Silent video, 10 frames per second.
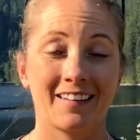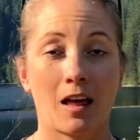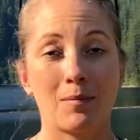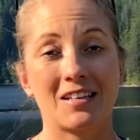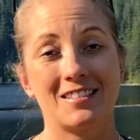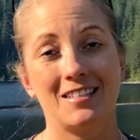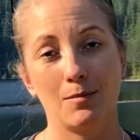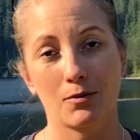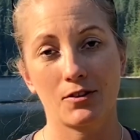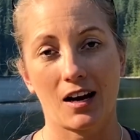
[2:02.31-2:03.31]
and that makes
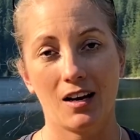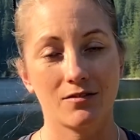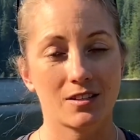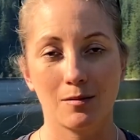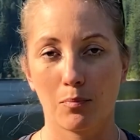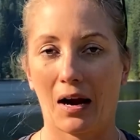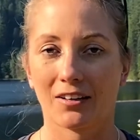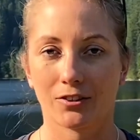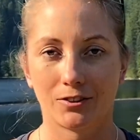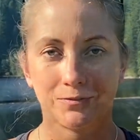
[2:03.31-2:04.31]
deeper dives
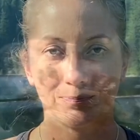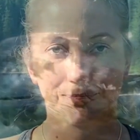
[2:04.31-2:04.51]
impractical.